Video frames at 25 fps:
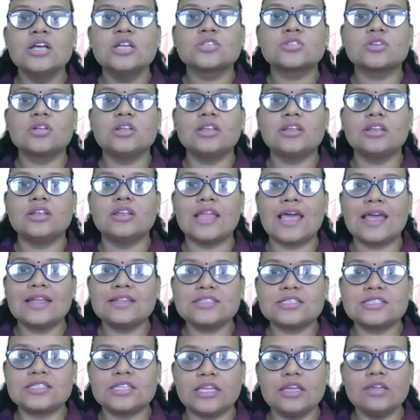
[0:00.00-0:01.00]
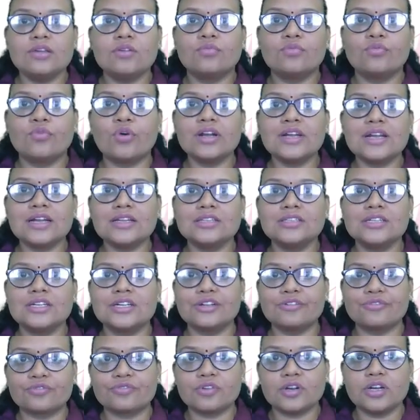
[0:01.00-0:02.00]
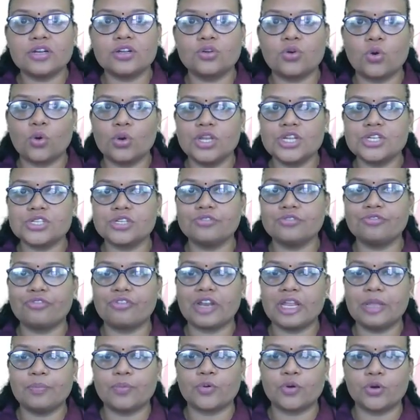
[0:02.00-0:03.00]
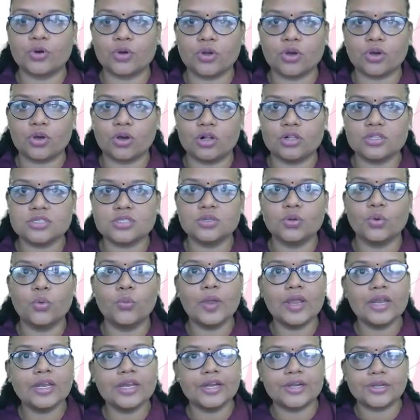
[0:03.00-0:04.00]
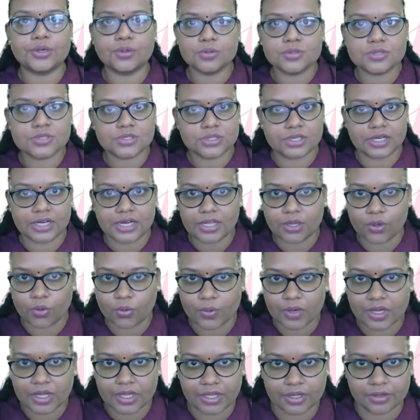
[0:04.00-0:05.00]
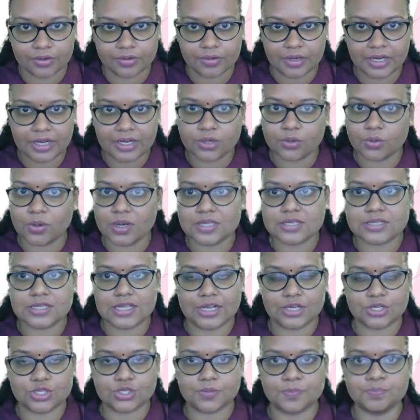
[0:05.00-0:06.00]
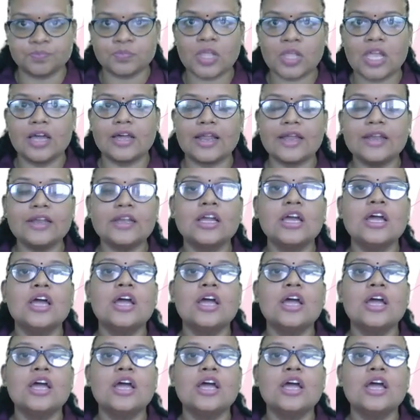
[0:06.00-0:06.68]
So let's see what are the different collision free protocols we need to study over here in today's lecture, right?